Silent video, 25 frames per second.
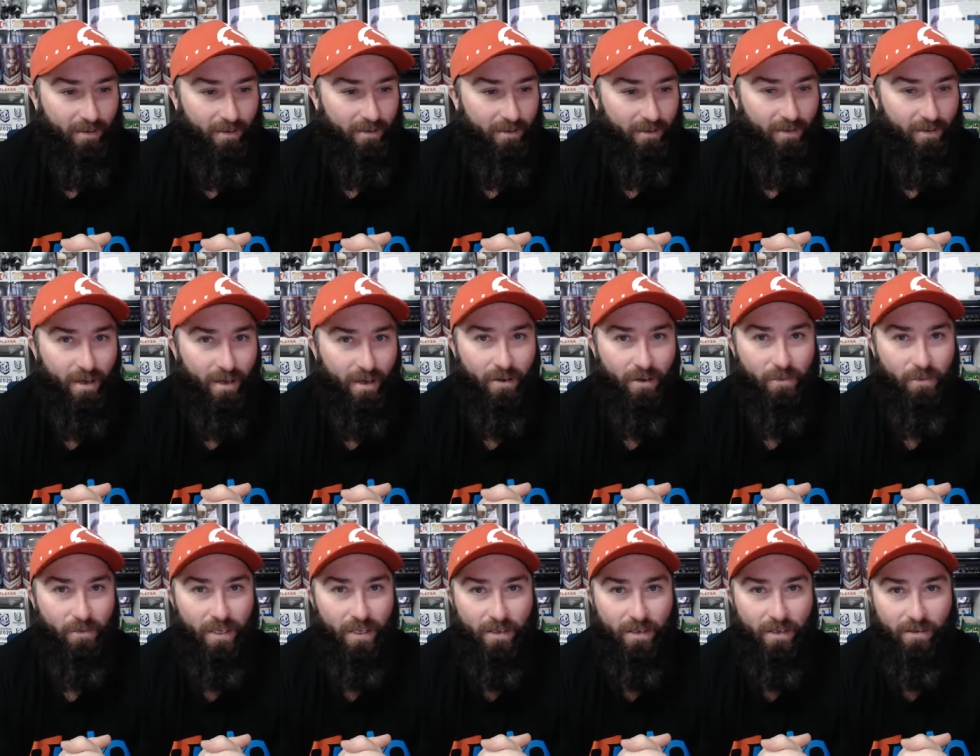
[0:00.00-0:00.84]
So I'll
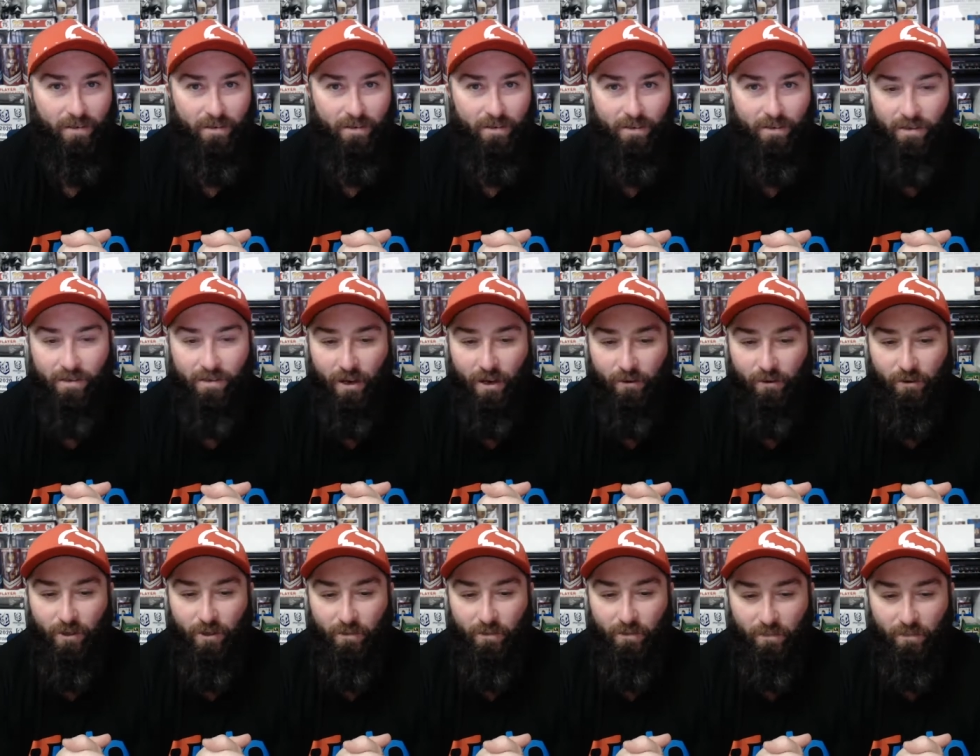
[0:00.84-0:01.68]
be
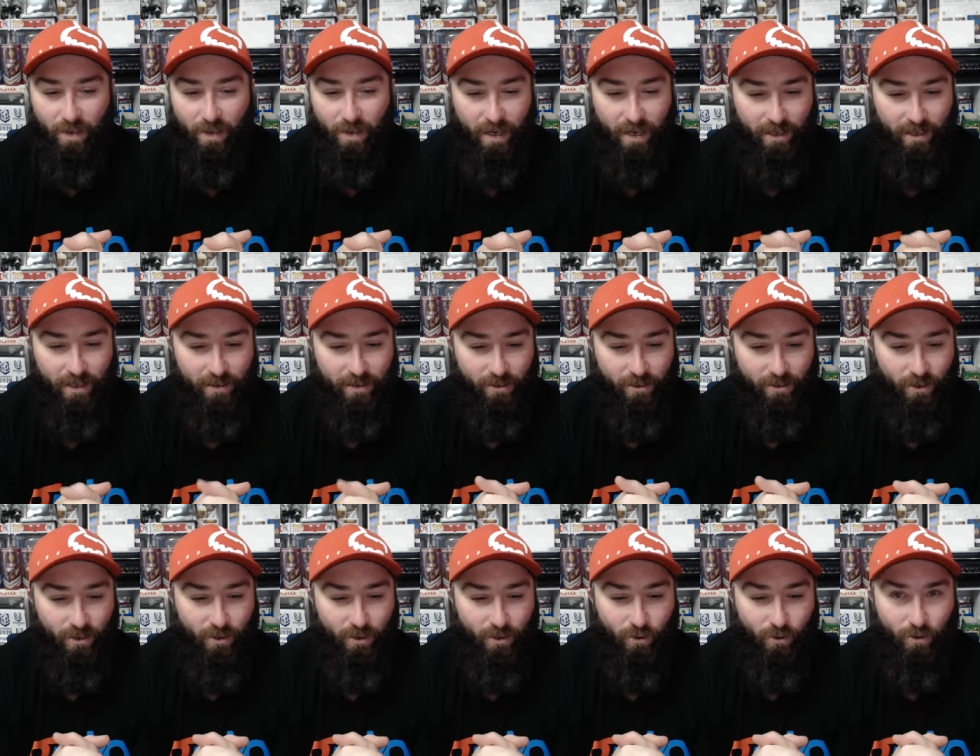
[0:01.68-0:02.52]
coaching, playing as
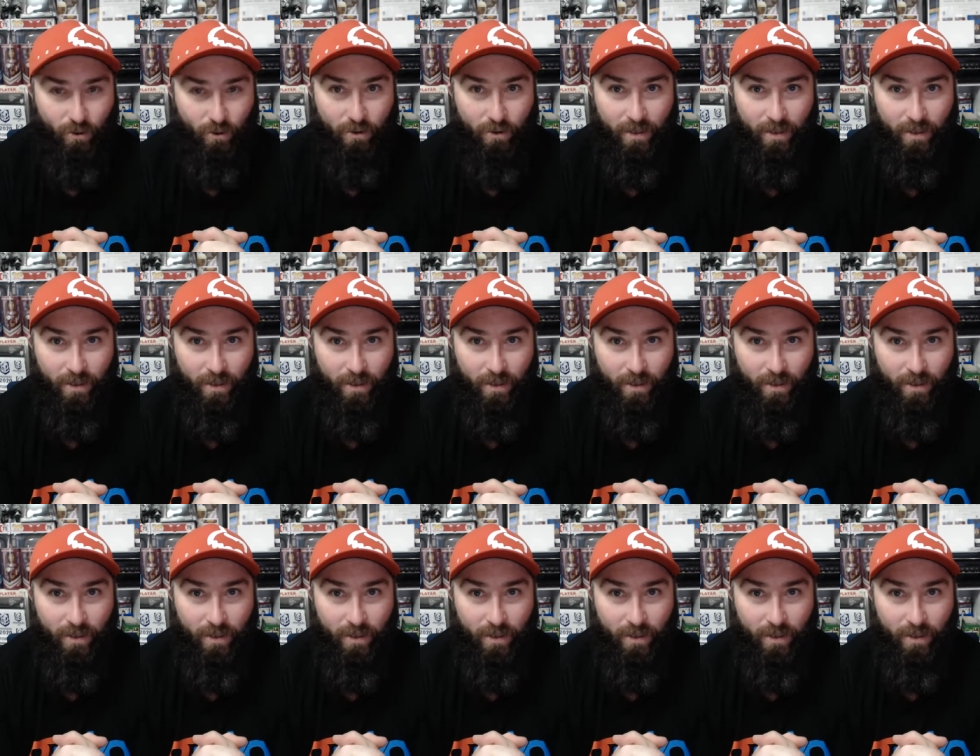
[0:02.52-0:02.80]
usual.